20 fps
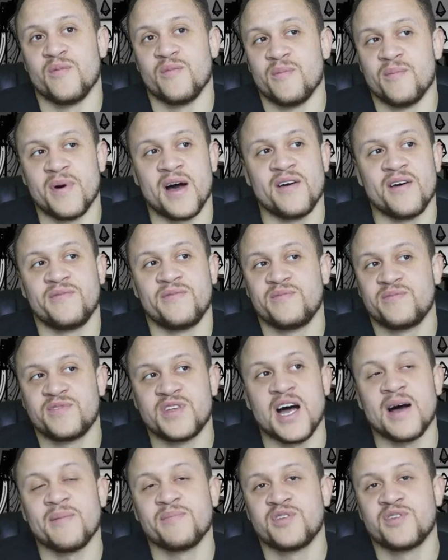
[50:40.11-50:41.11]
my
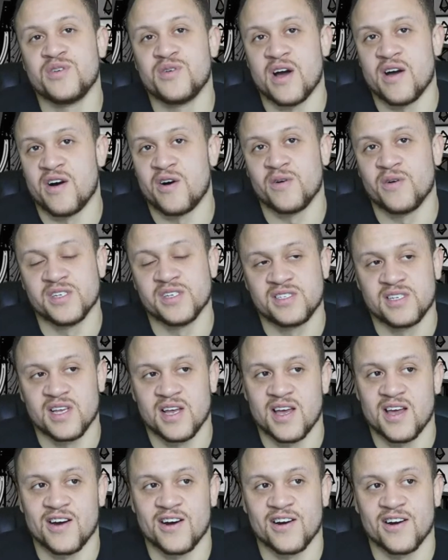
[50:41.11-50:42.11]
top 2, I always
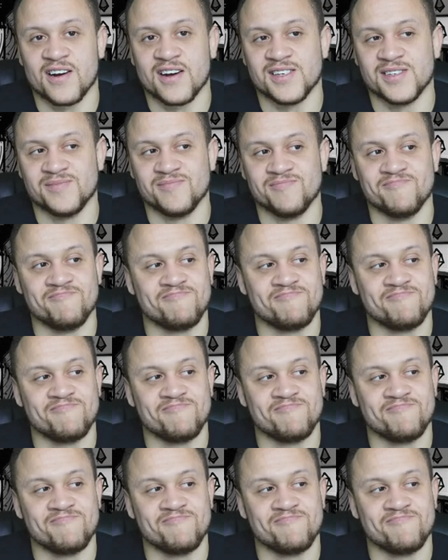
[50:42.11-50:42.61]
say, are